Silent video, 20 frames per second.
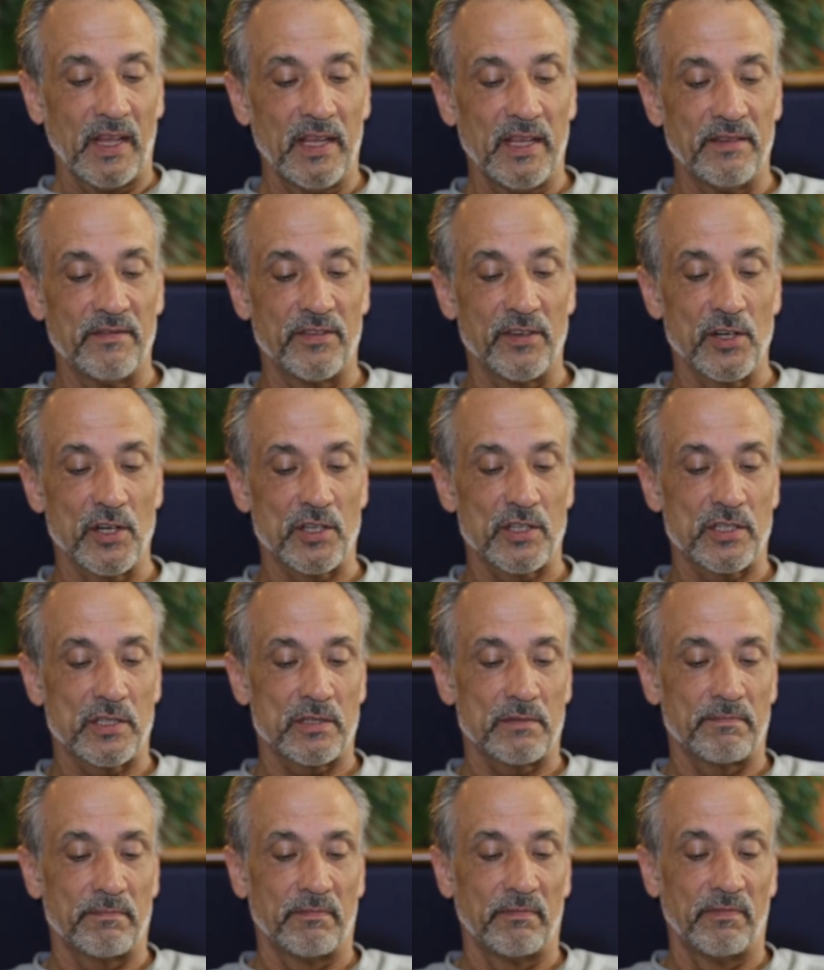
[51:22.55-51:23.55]
In
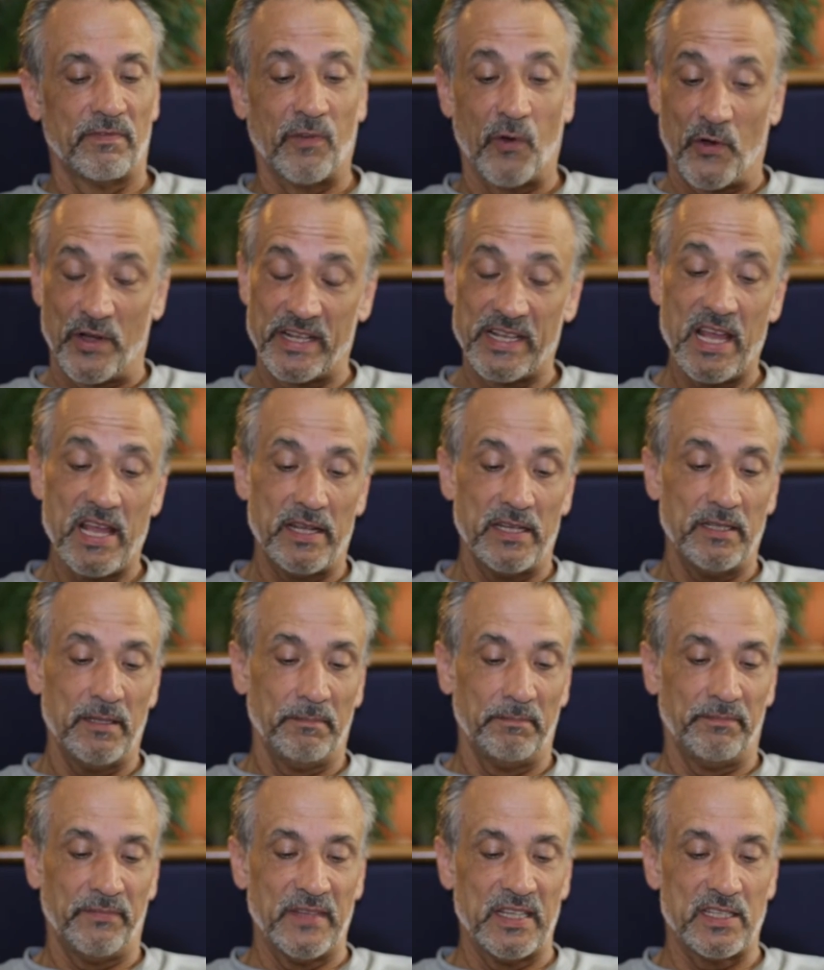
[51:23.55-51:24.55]
verse
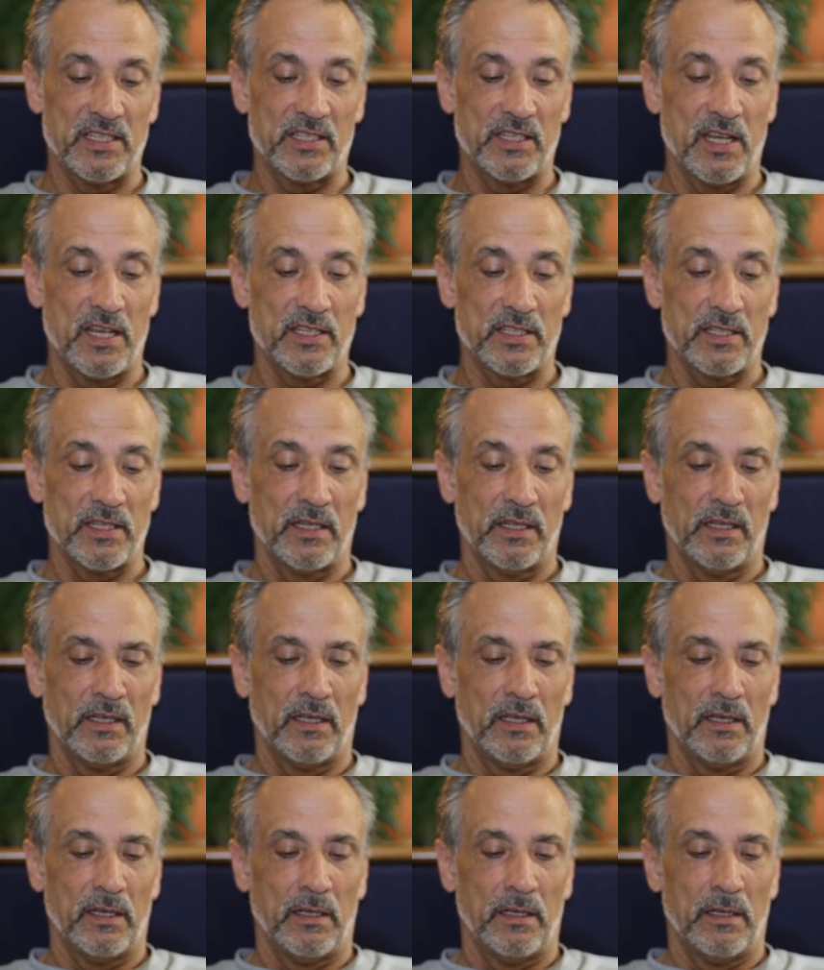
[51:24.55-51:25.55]
forty-eight, it says,
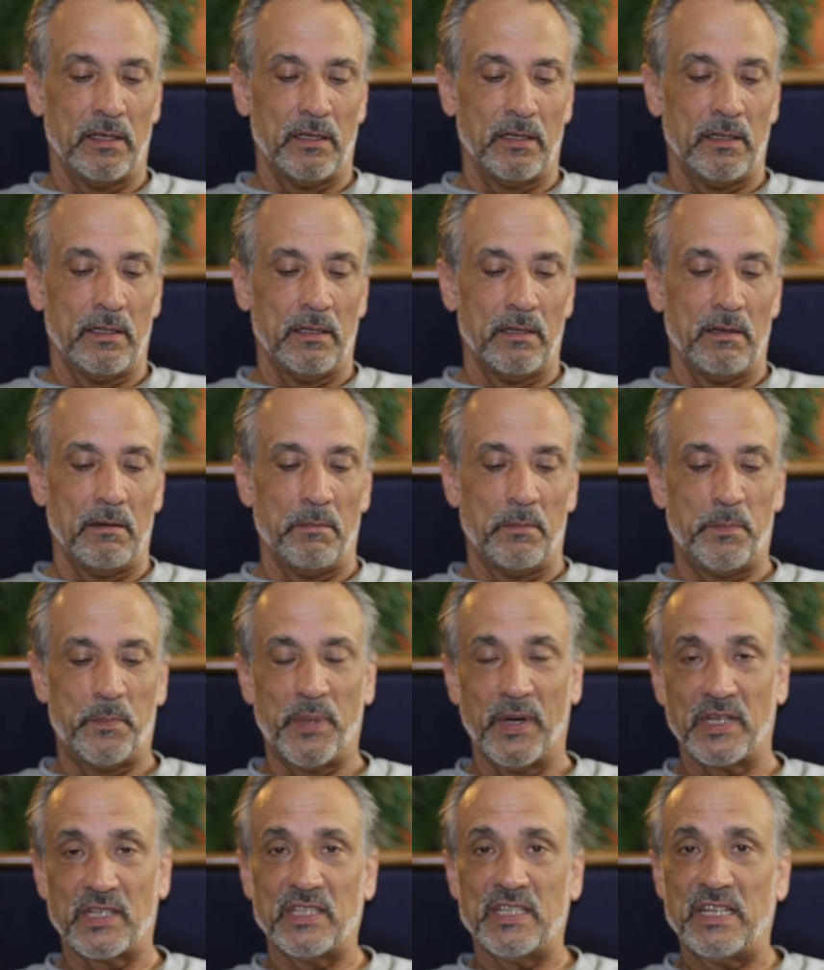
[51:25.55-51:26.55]

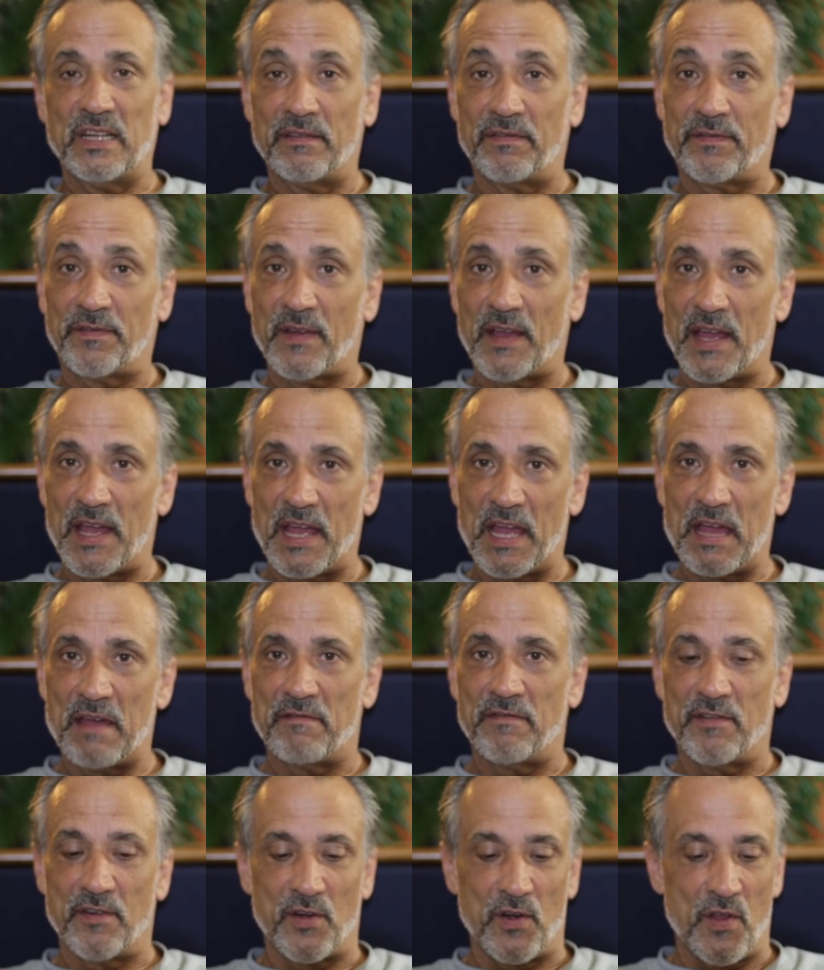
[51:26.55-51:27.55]
"But if
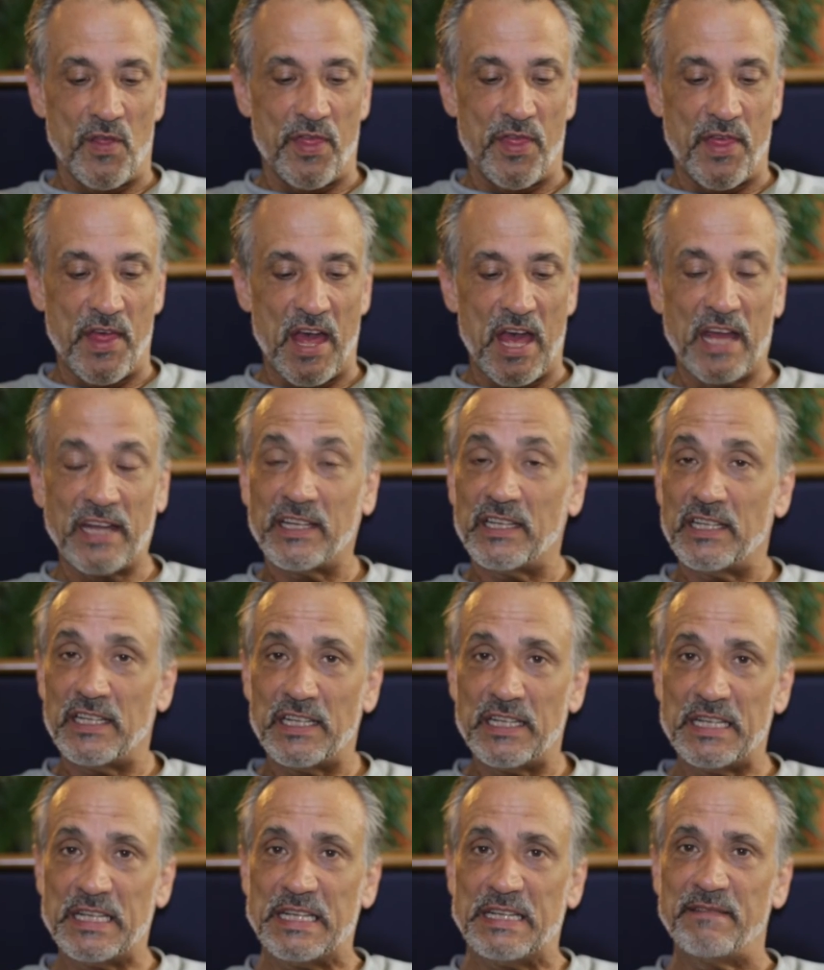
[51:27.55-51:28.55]
ever that
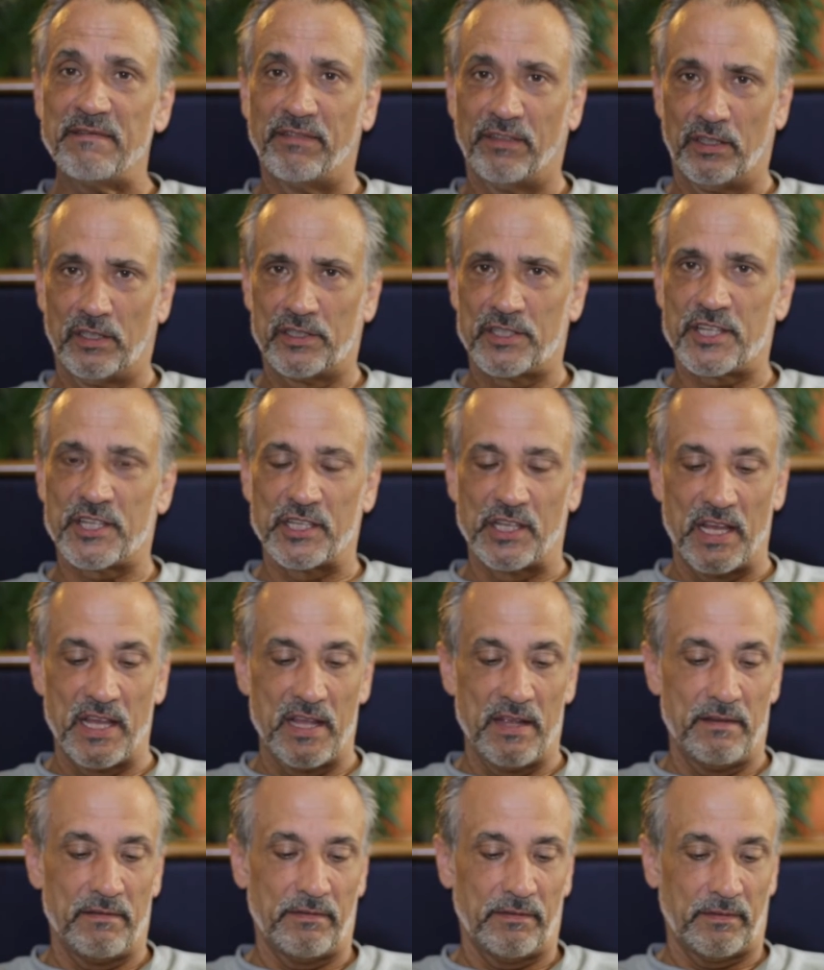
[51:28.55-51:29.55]
evil
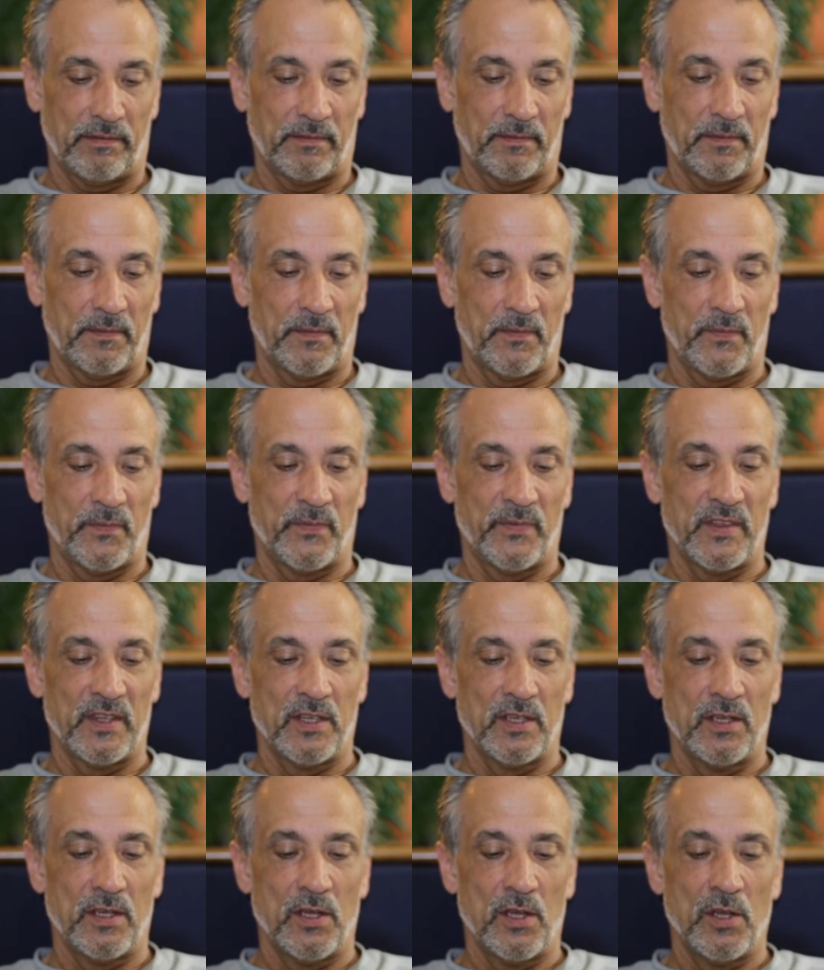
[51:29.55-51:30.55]
slave
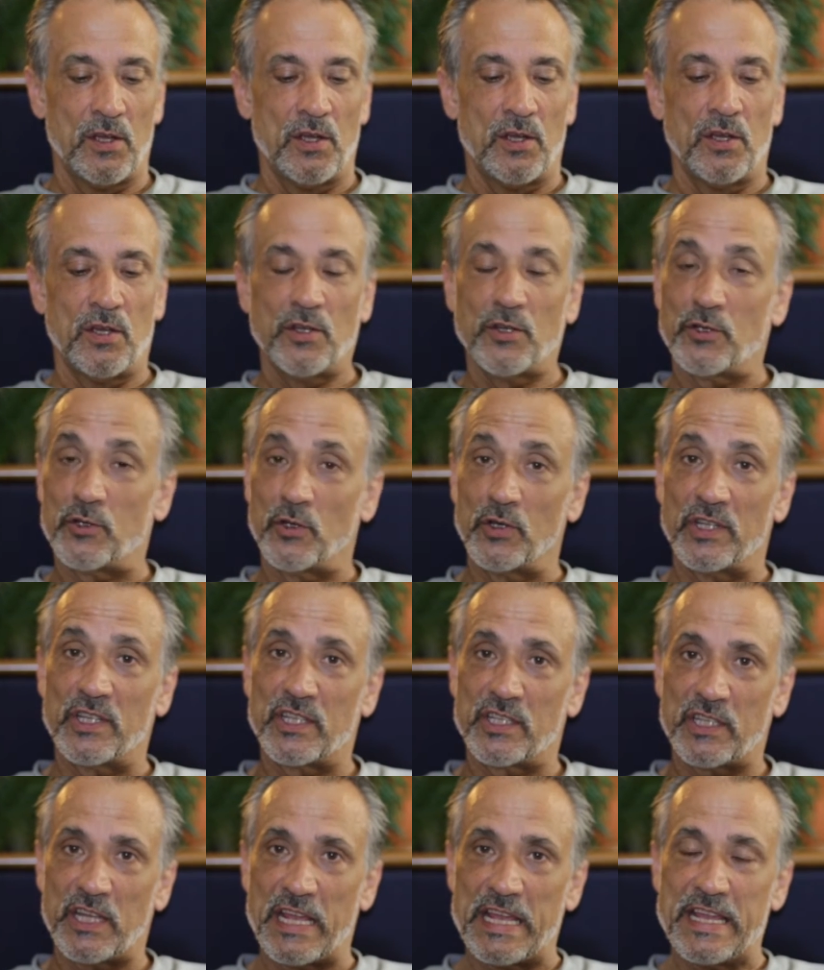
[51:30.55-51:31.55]
should
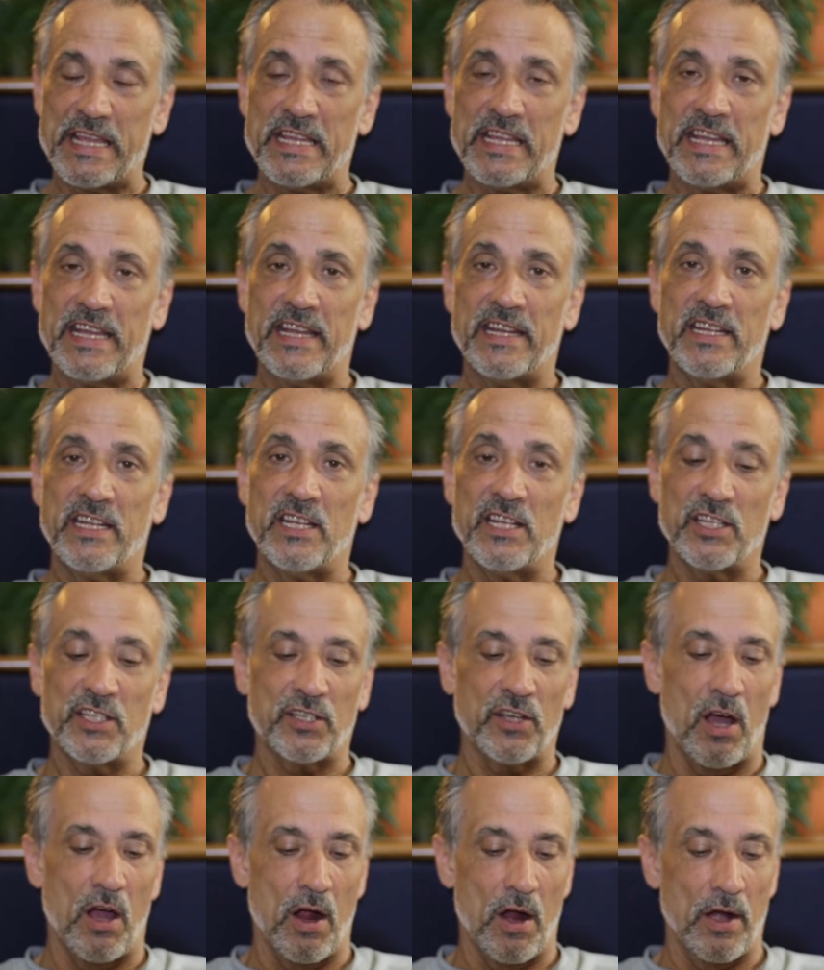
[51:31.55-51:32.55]
say in
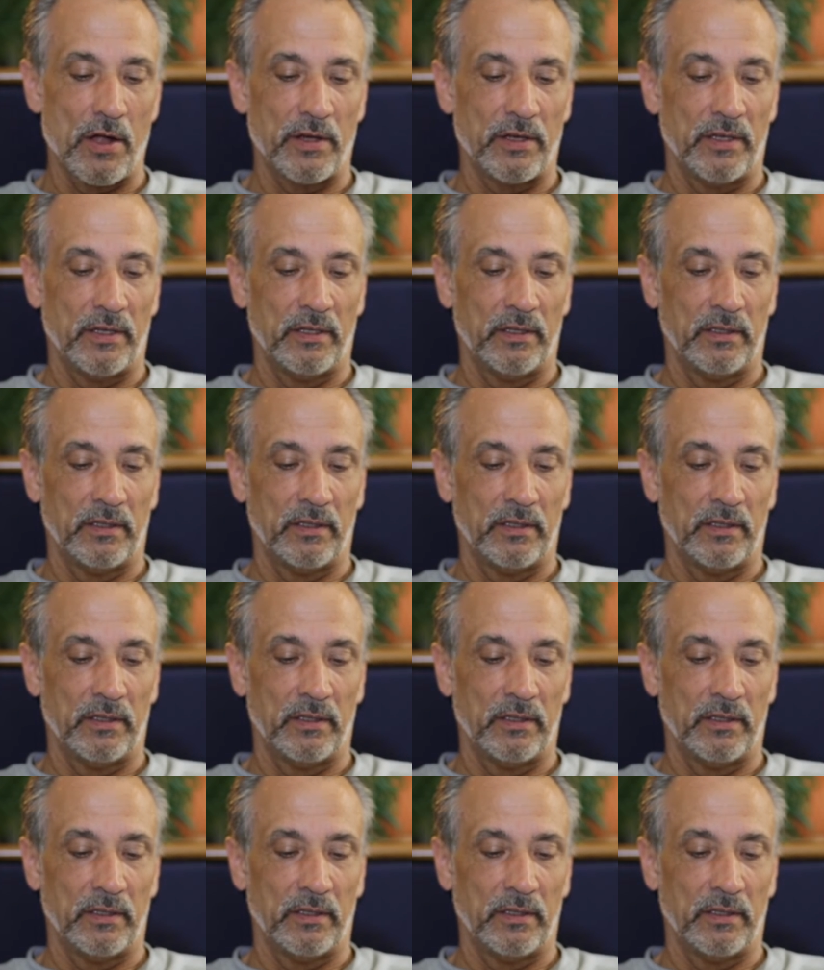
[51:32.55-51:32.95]
his heart,